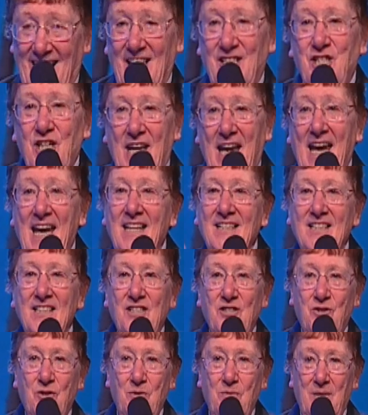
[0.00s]
And she
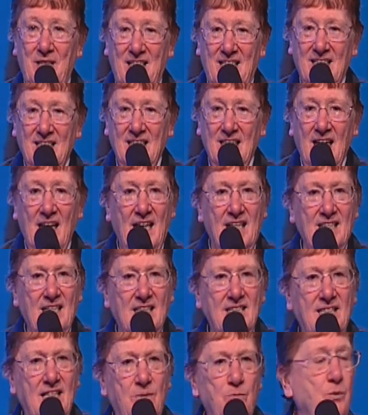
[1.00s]
handed it to me. And
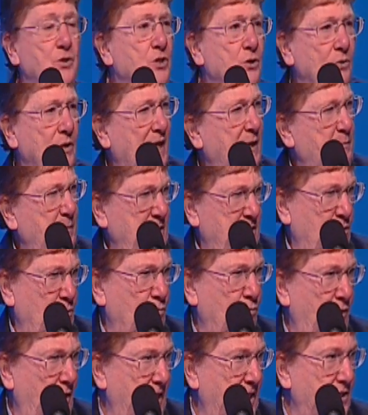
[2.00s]
I said, Would you like me to
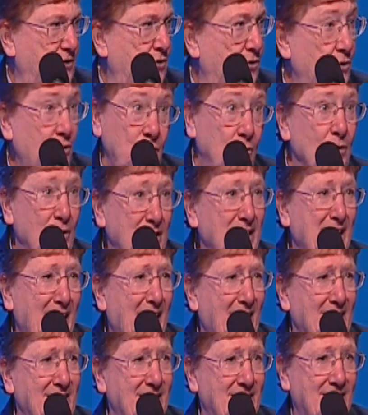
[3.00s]
read it to you?
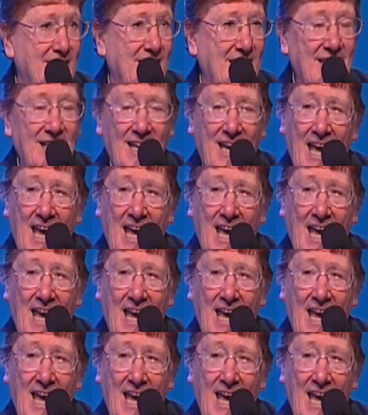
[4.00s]
Yes.